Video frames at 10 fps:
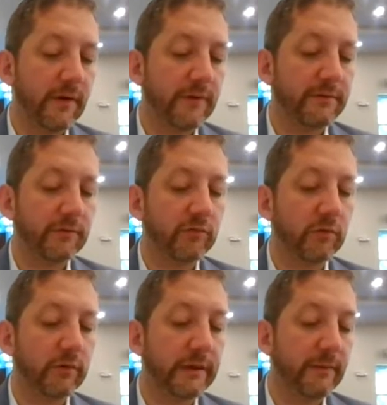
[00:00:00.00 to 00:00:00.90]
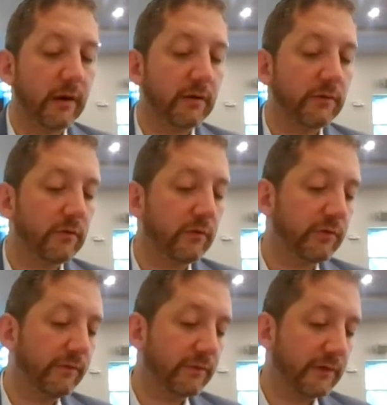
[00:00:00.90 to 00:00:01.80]
father in the shul, or ima
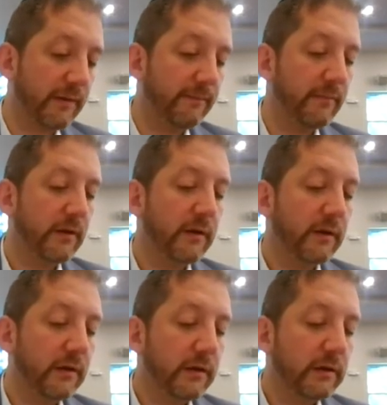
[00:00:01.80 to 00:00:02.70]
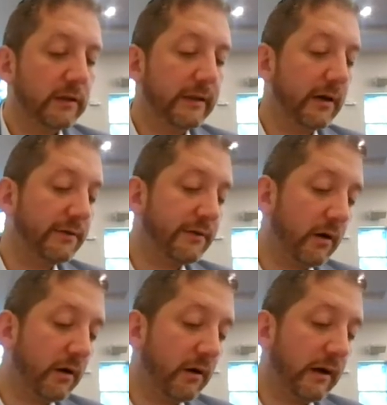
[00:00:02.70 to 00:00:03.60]
toshivosam
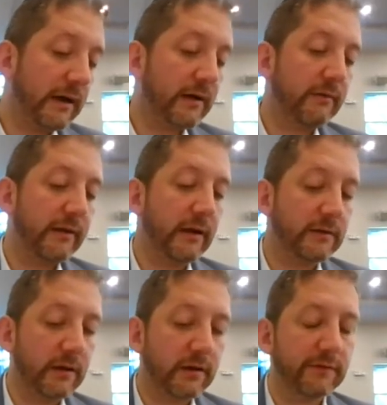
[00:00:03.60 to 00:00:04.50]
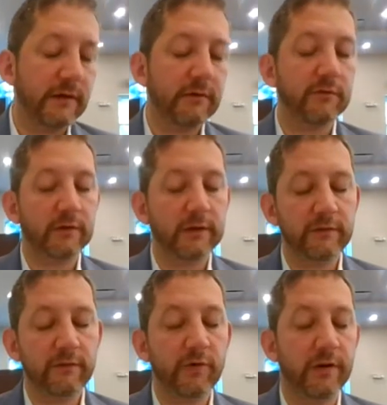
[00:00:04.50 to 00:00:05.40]
liyada acharei hadlakas neros, or at
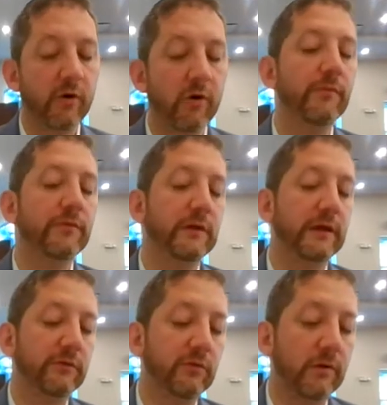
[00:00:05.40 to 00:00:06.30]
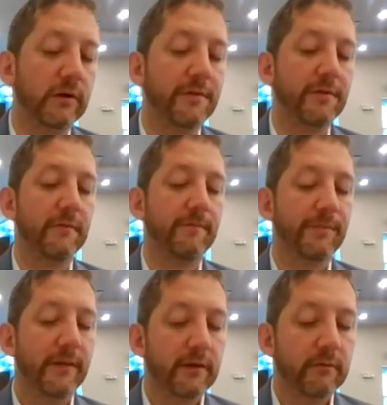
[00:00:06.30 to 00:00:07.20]
least if you're at home, sit next to one another.
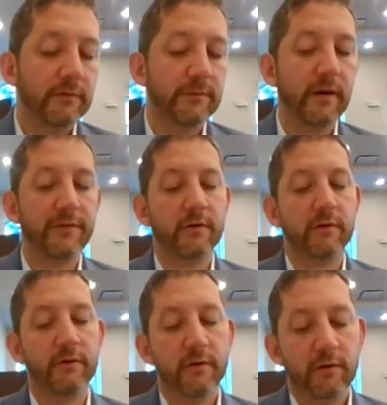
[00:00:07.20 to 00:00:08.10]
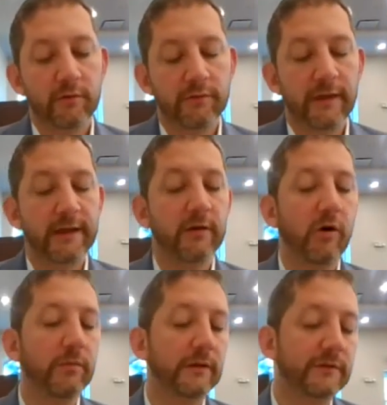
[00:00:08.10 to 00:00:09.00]
The mother staying at
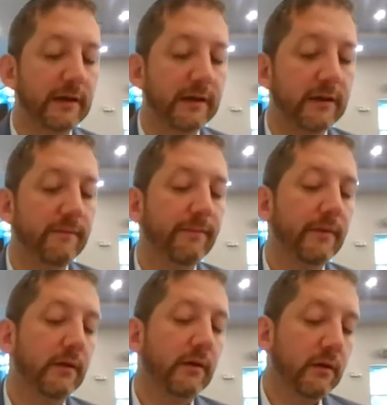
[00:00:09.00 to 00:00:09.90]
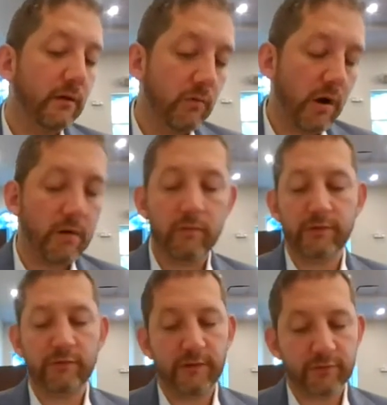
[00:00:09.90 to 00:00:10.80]
home, let's say,
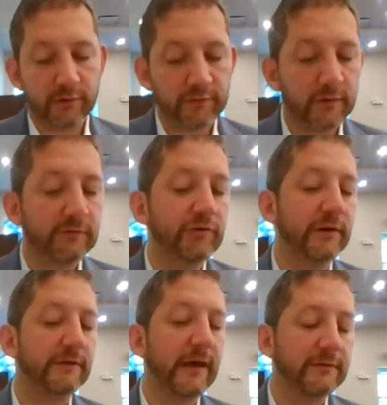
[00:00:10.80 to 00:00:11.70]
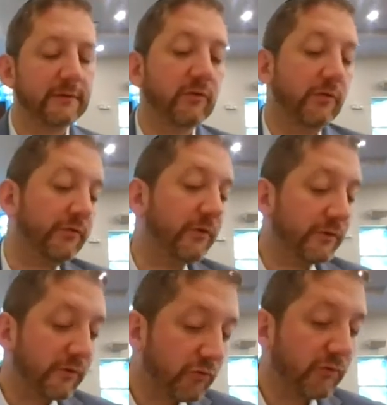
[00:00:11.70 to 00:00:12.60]
when she lights candles, or she
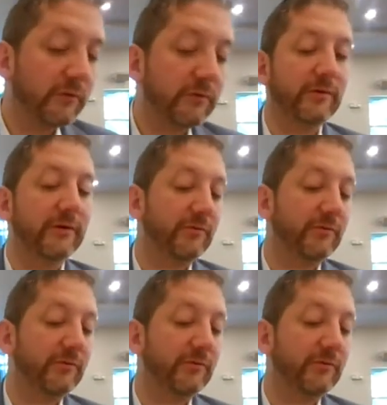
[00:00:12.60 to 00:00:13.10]
goes to shul.